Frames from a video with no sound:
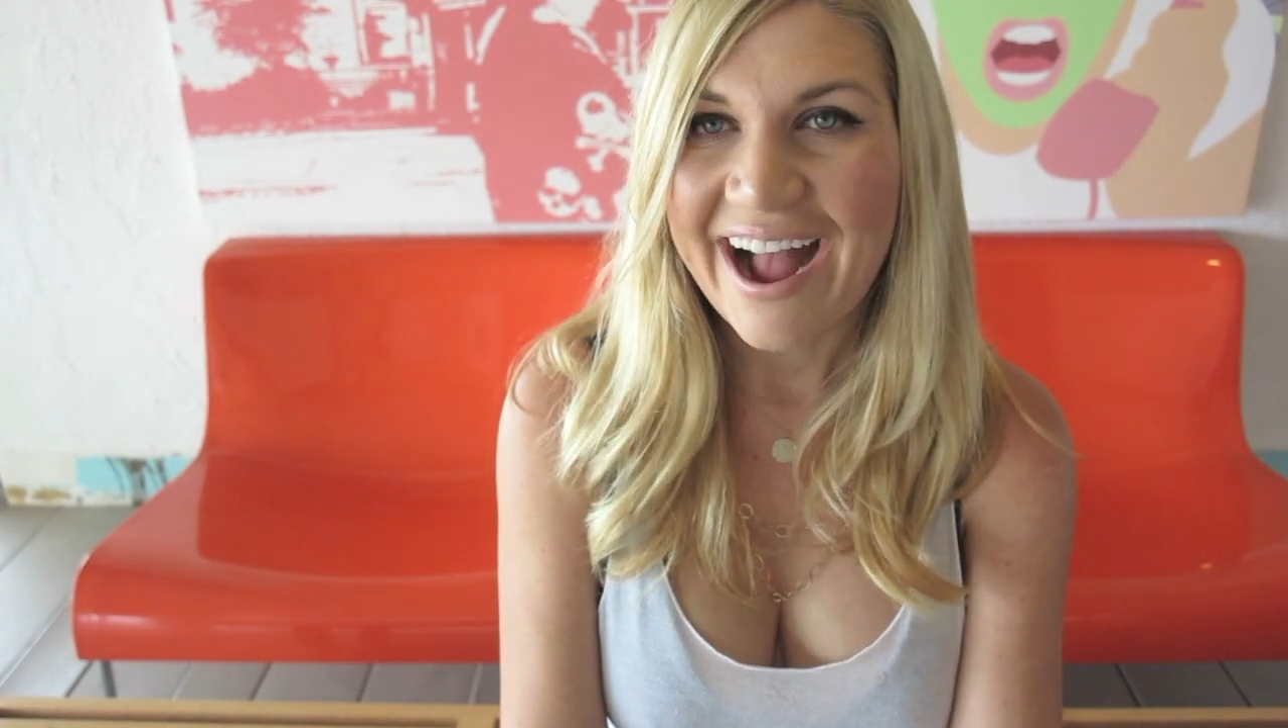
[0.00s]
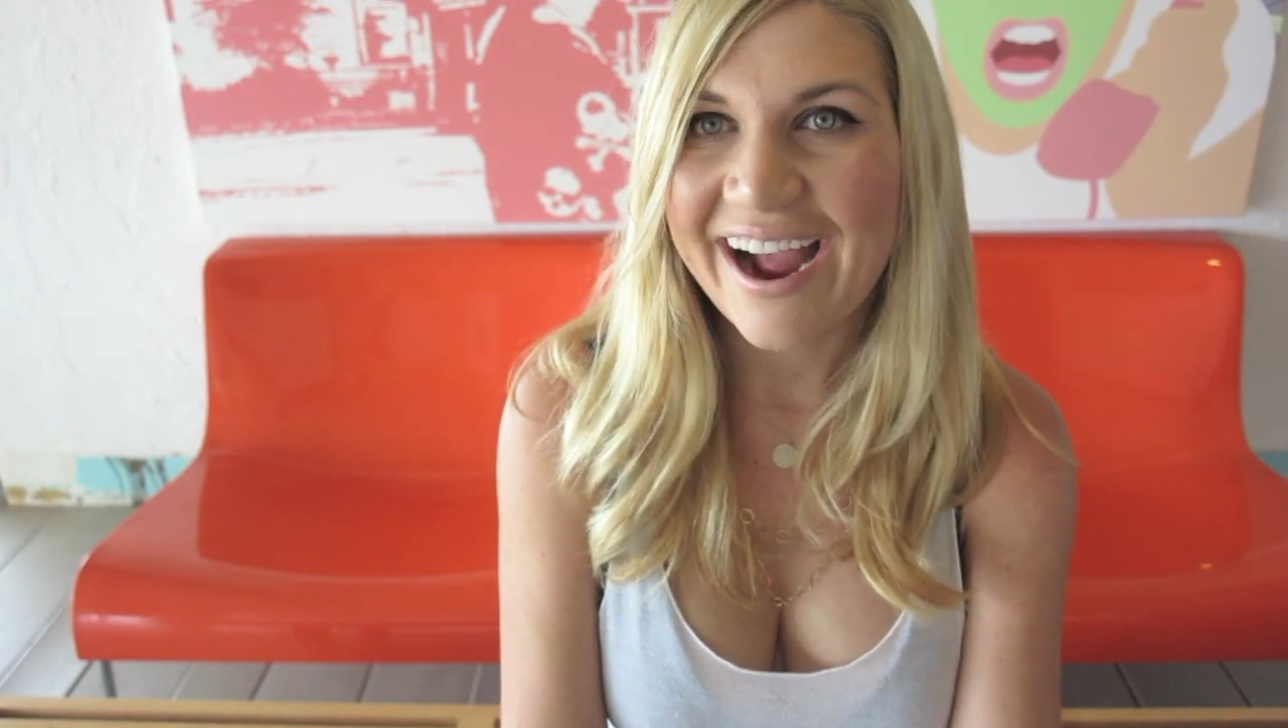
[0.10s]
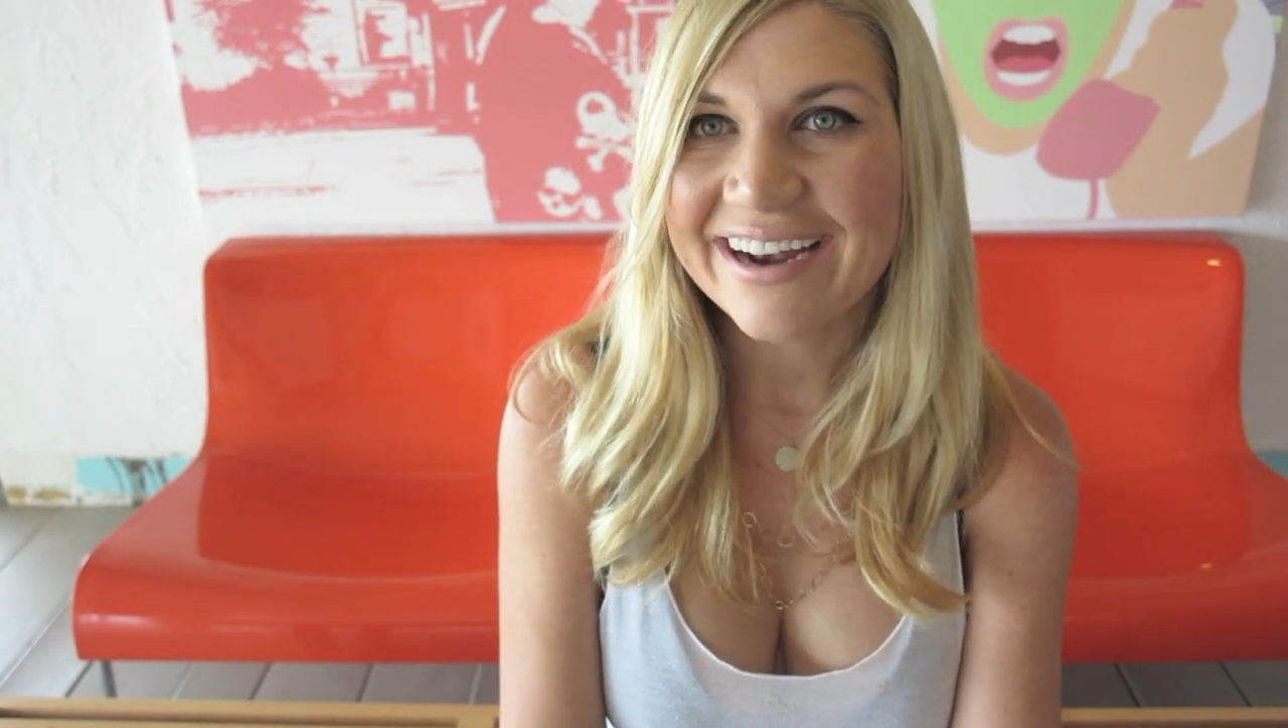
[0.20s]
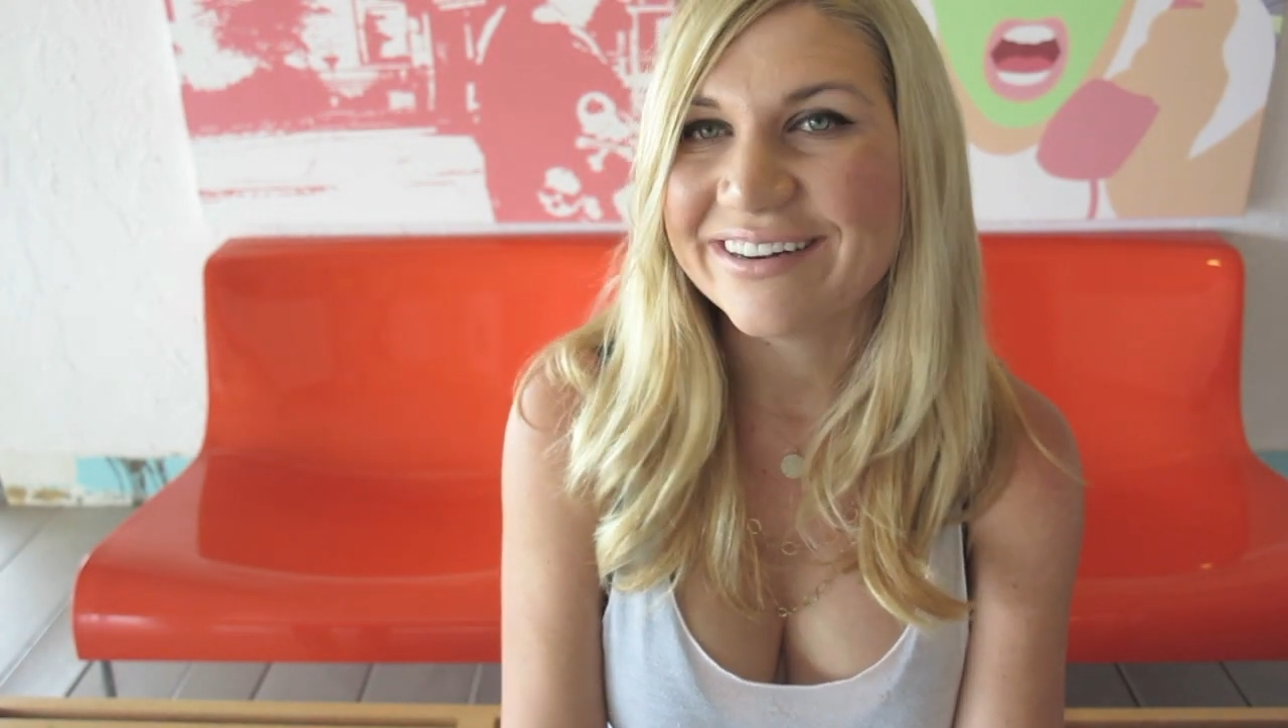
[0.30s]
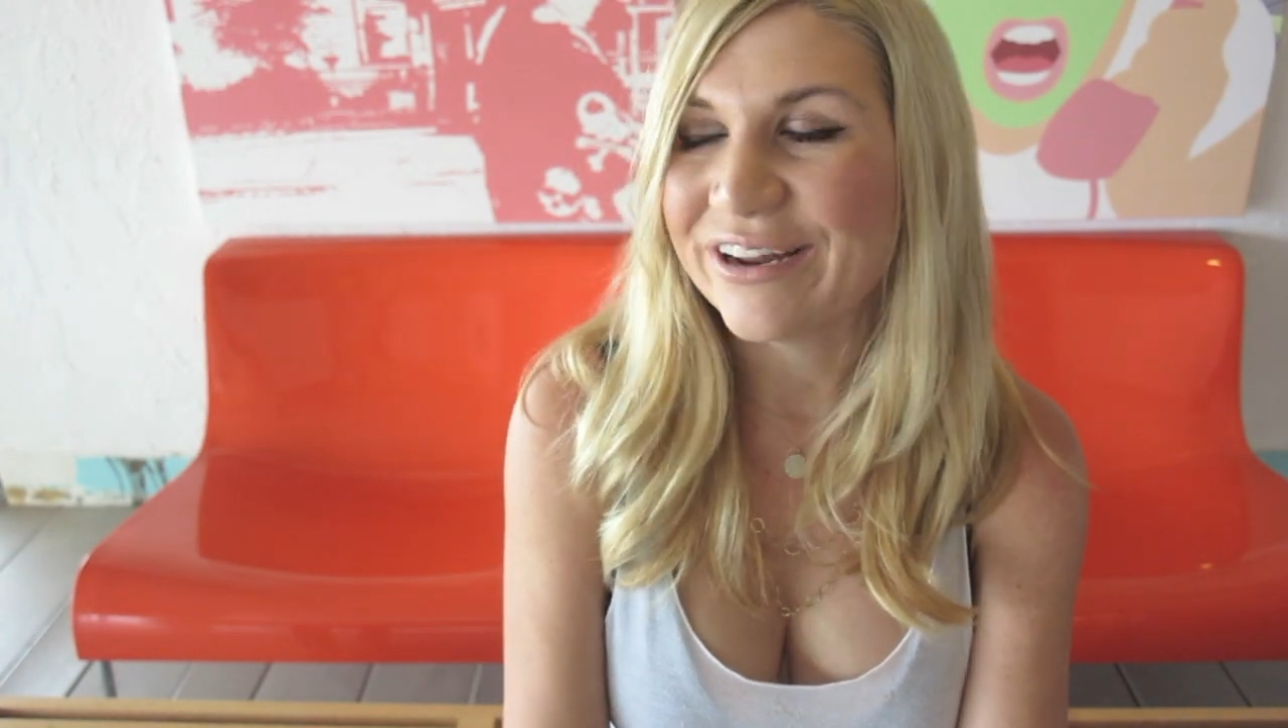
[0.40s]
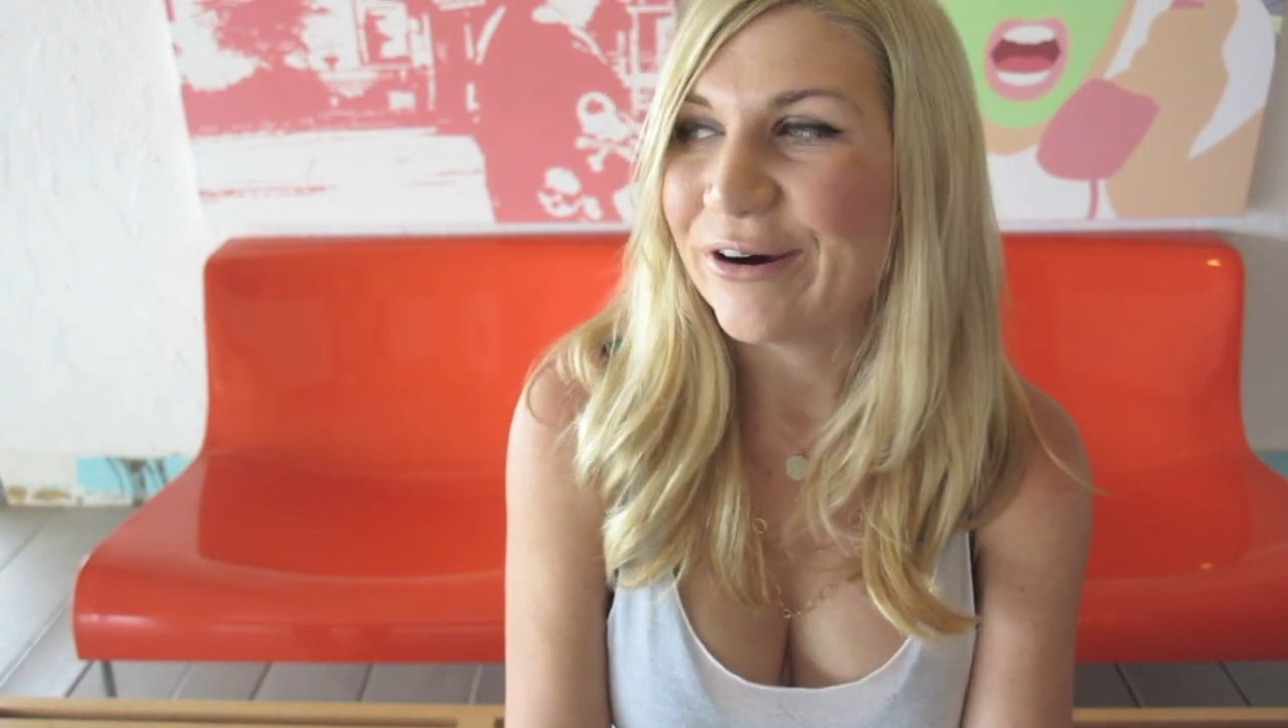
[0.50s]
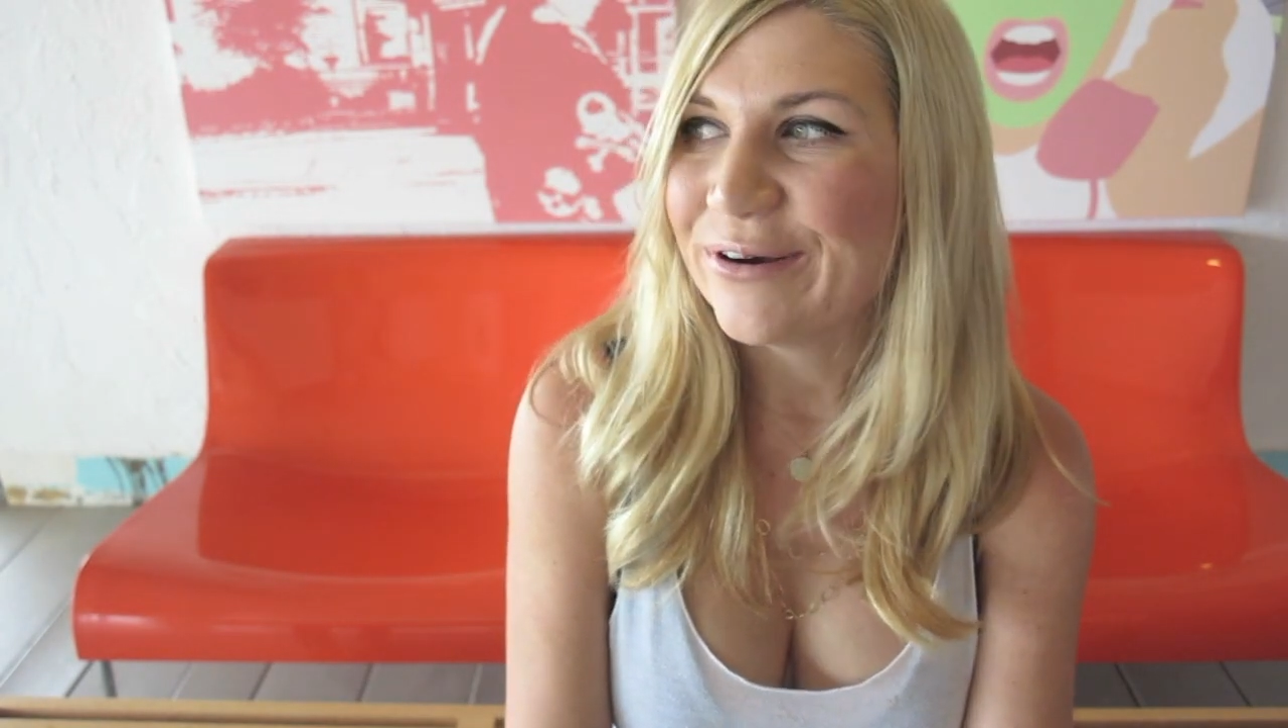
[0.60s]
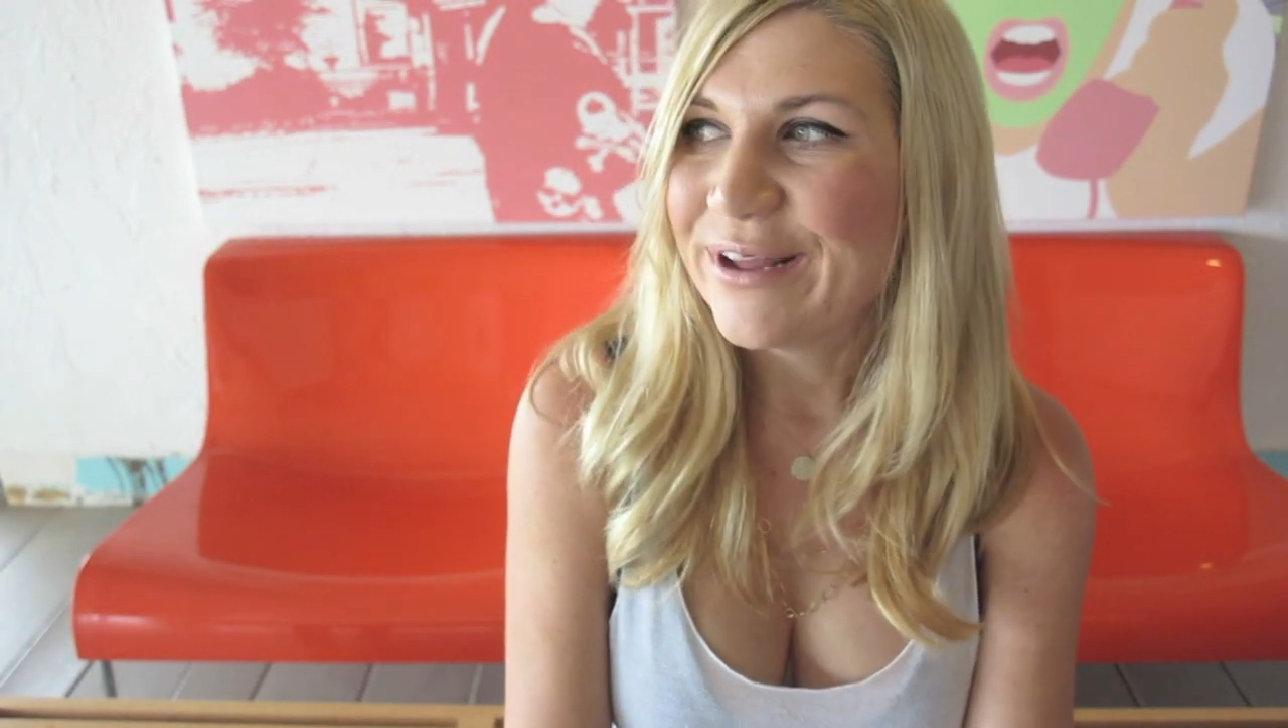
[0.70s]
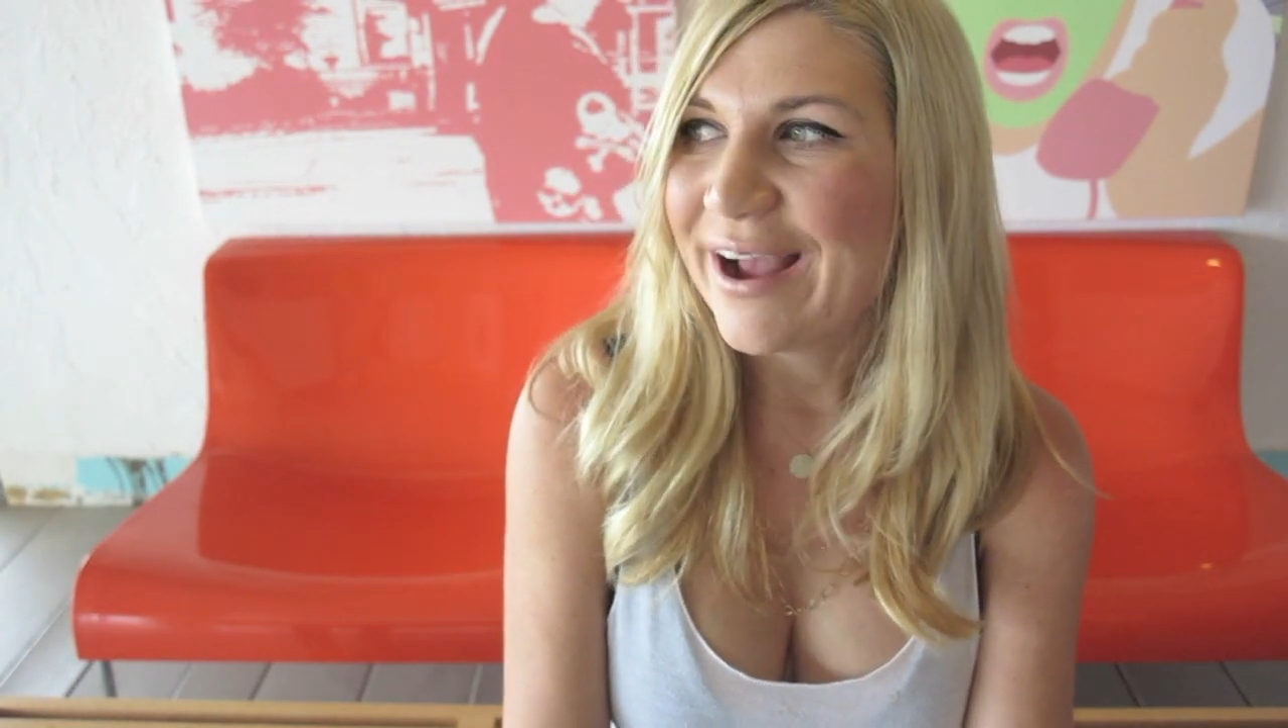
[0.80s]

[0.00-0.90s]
I don't know.